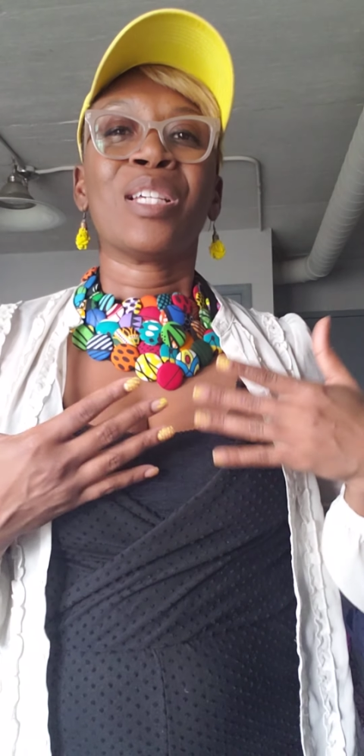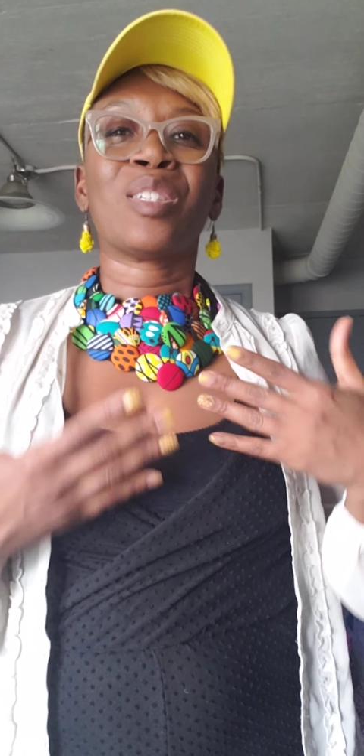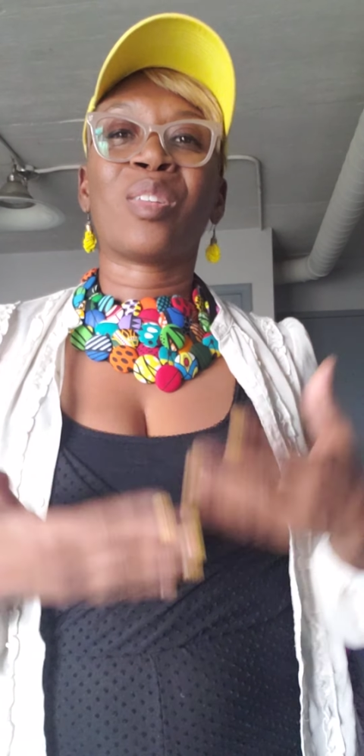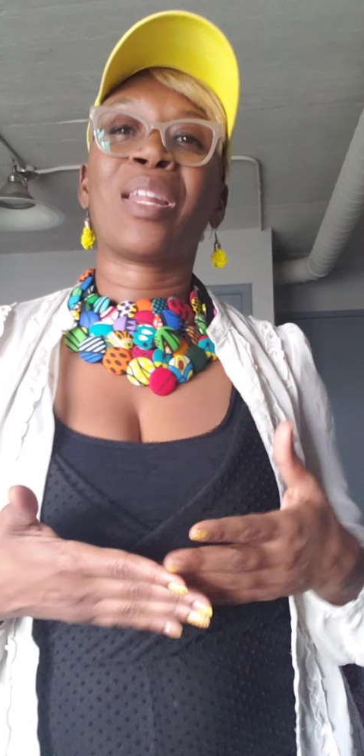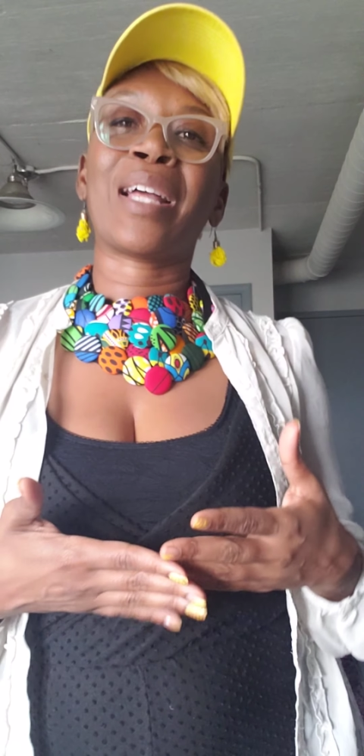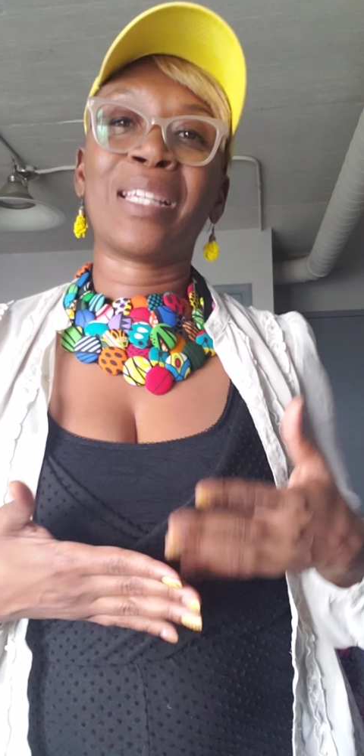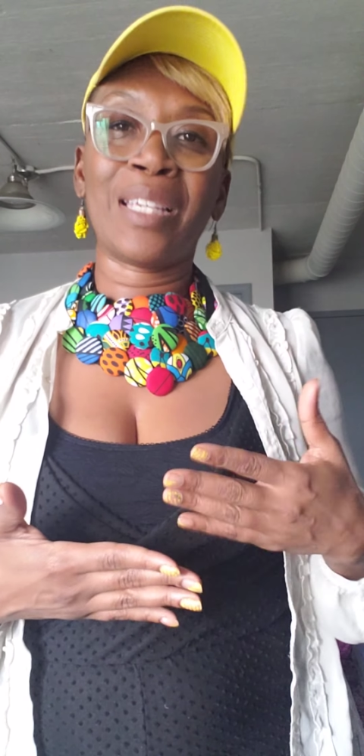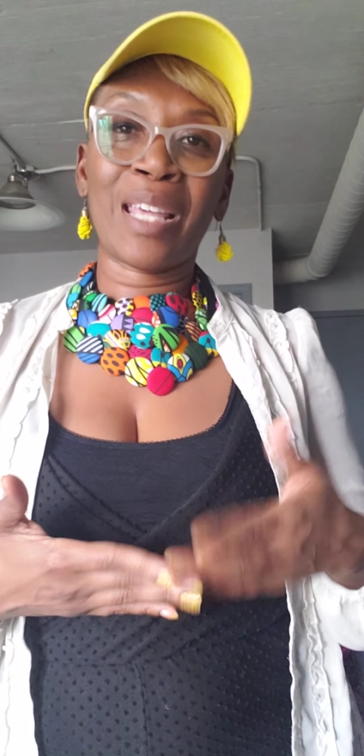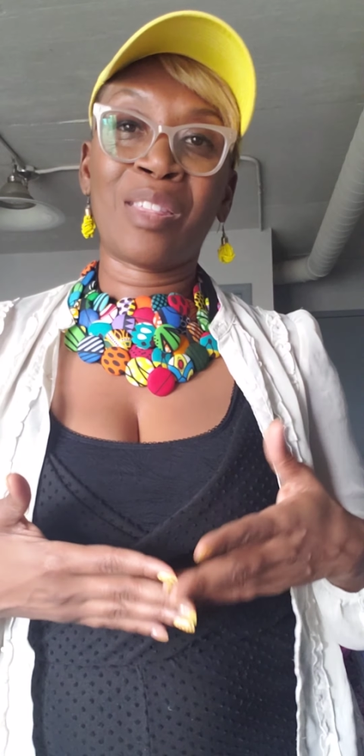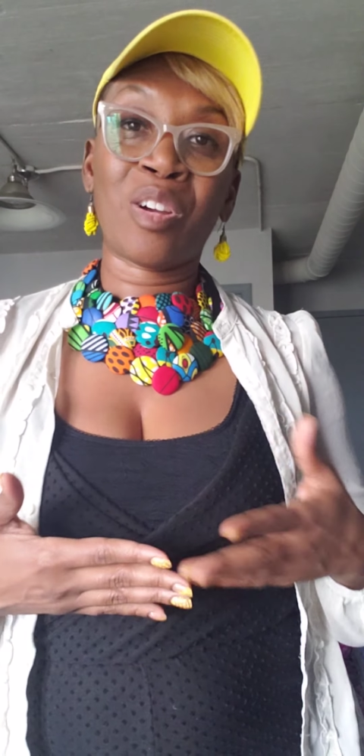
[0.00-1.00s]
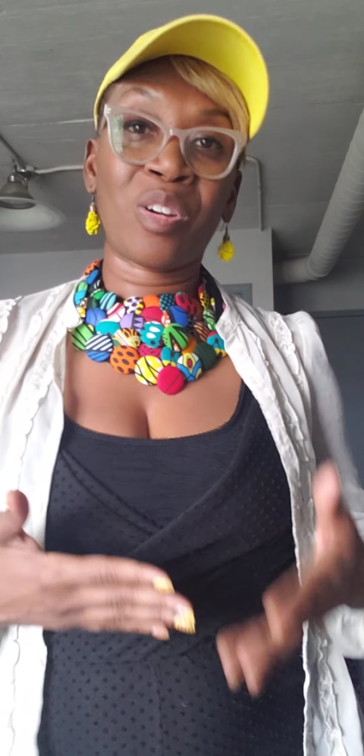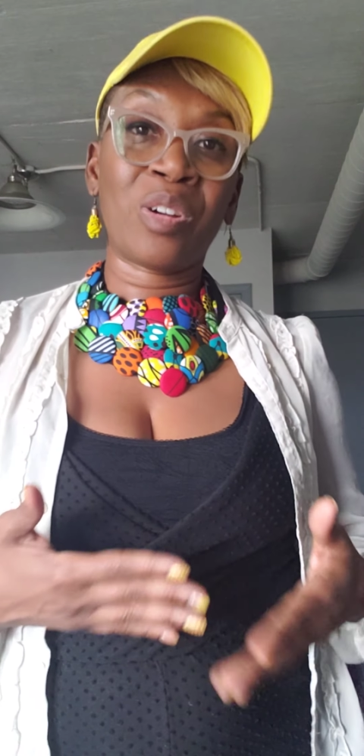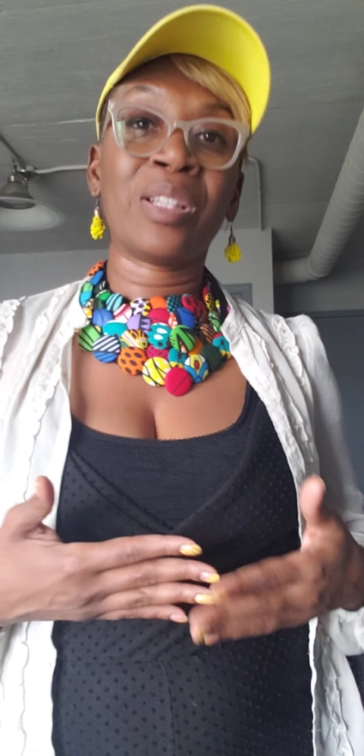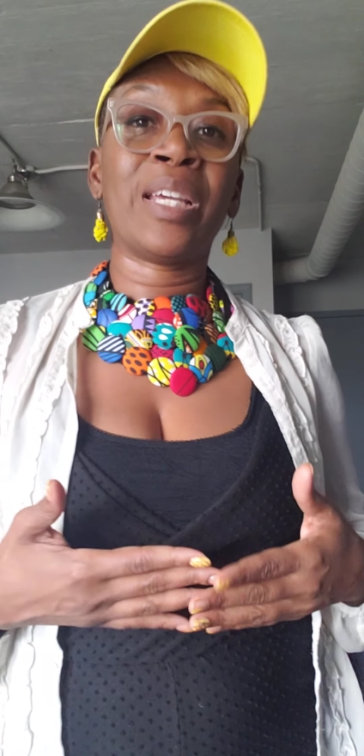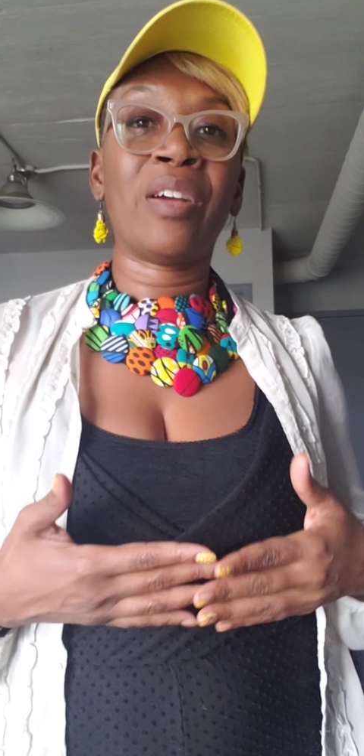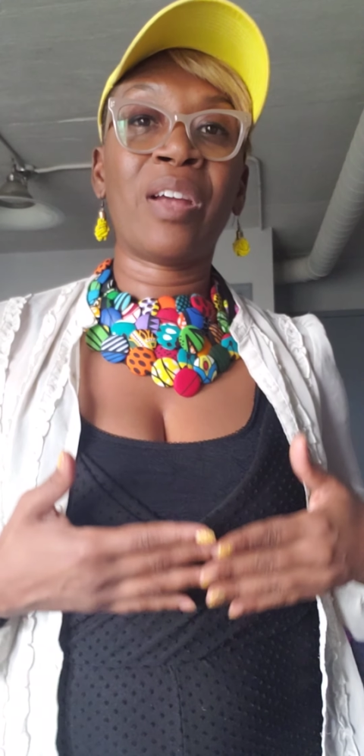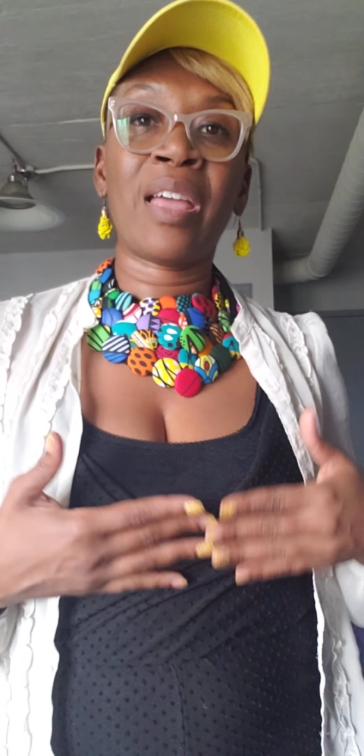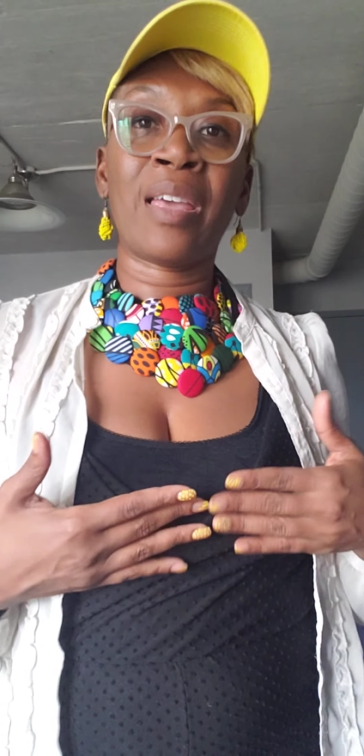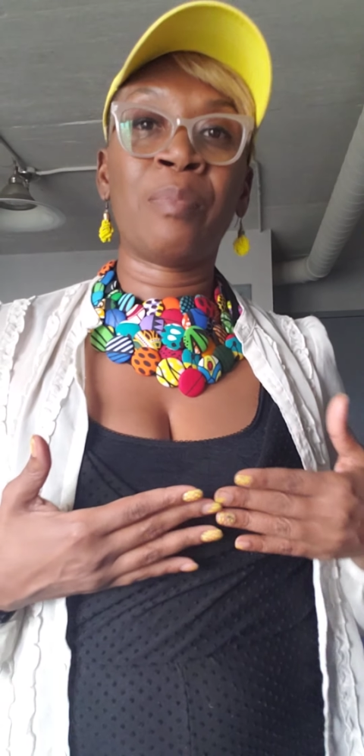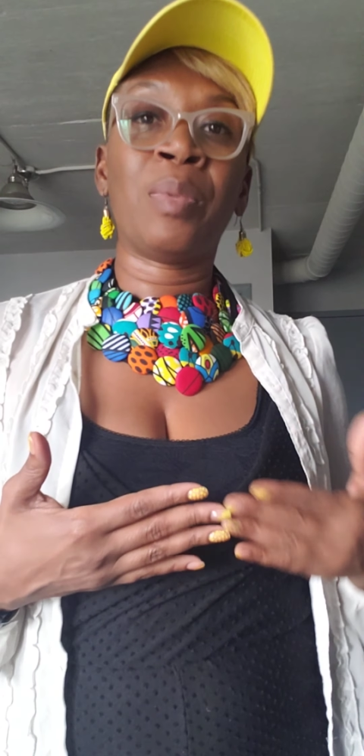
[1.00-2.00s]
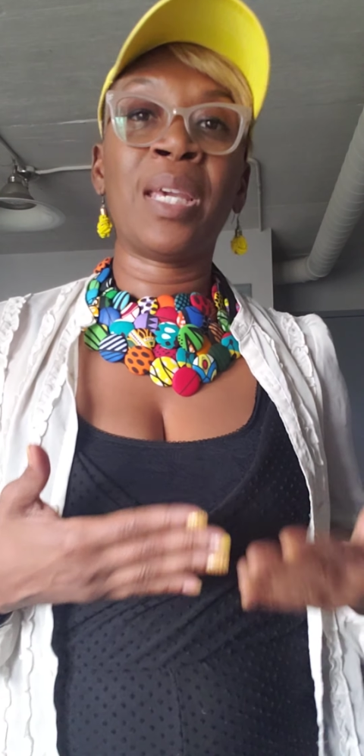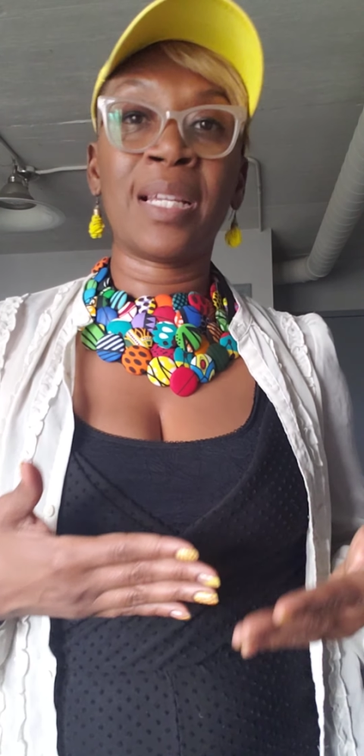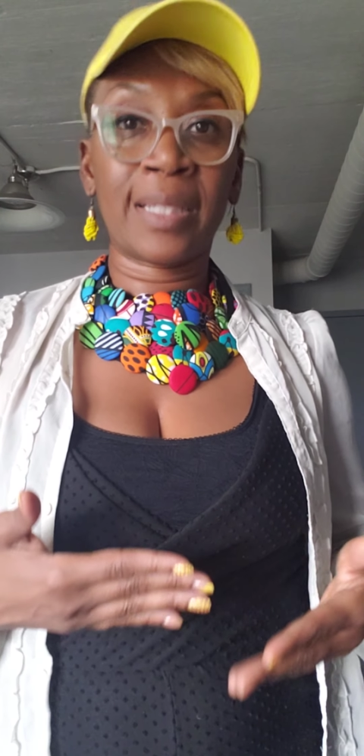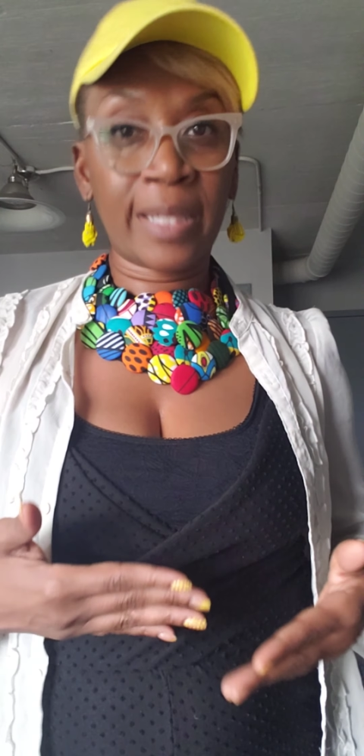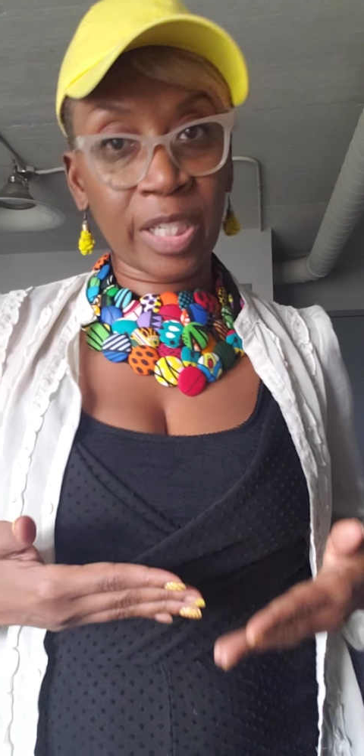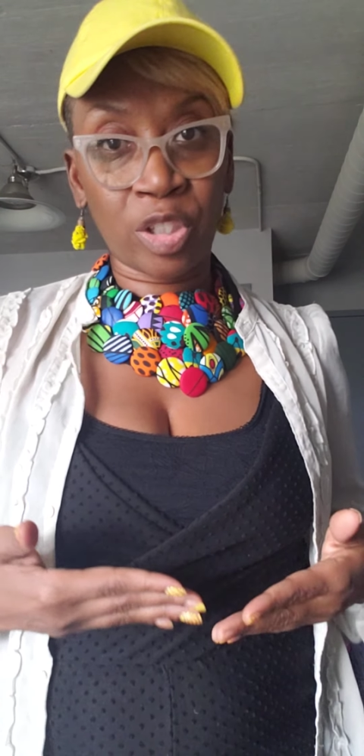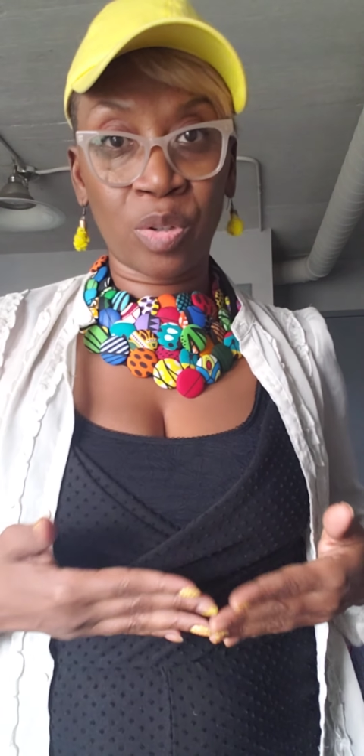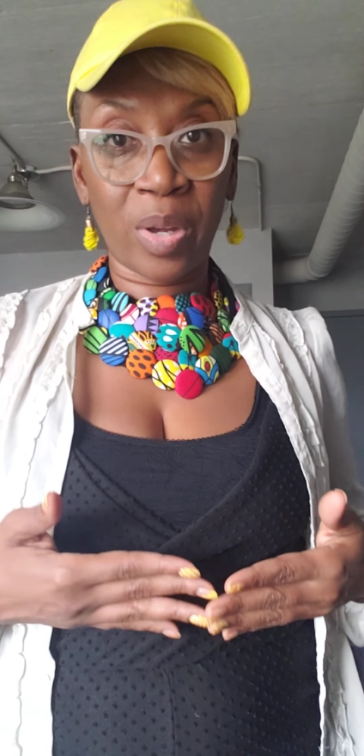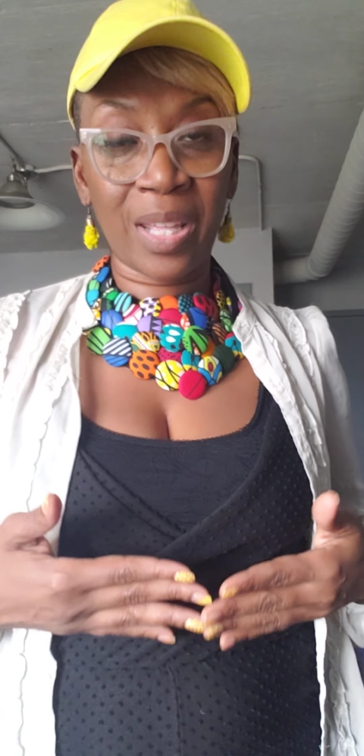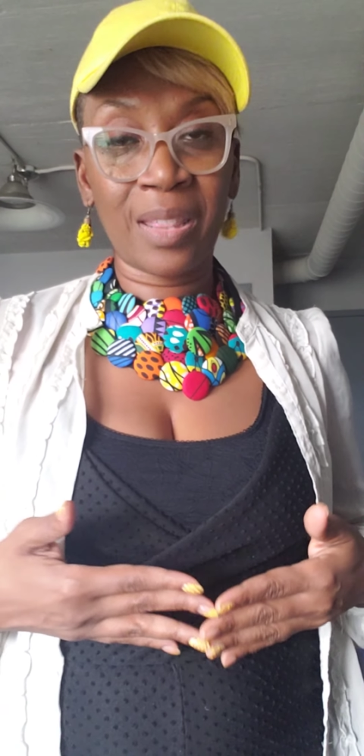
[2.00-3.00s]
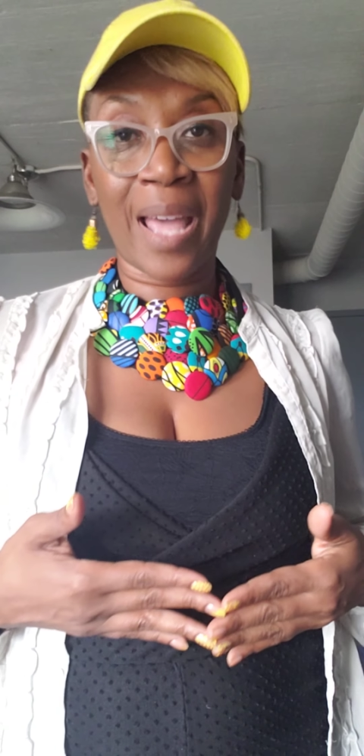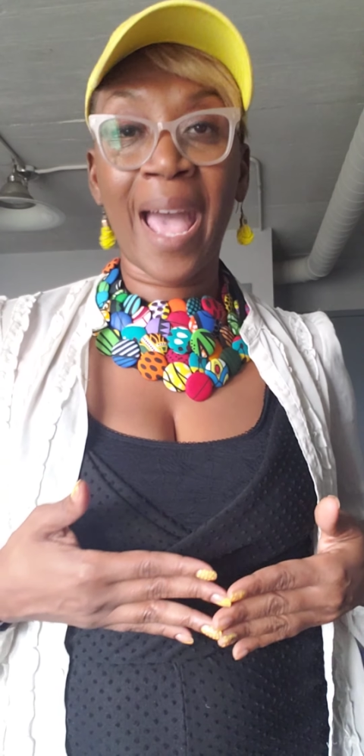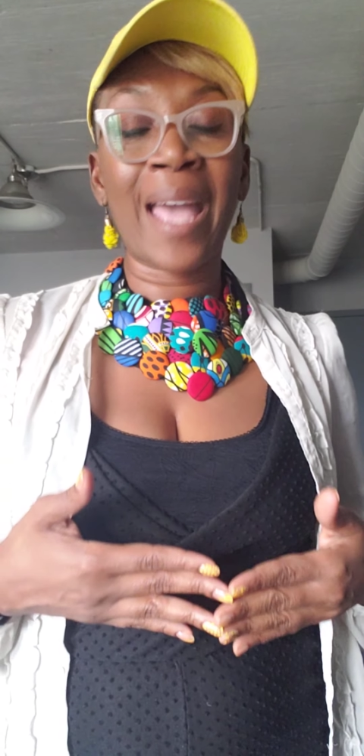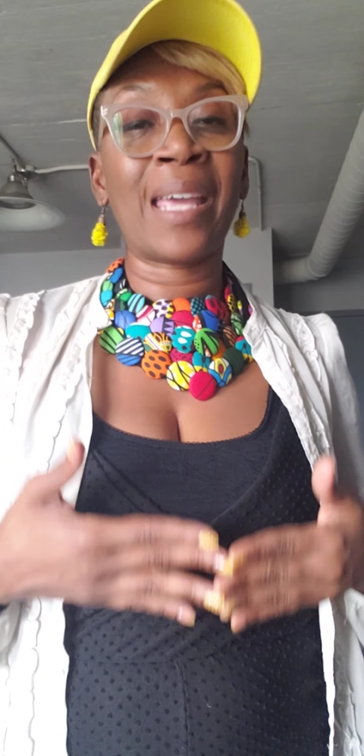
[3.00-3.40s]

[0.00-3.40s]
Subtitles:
so that I can get there earlier and be intentional in that.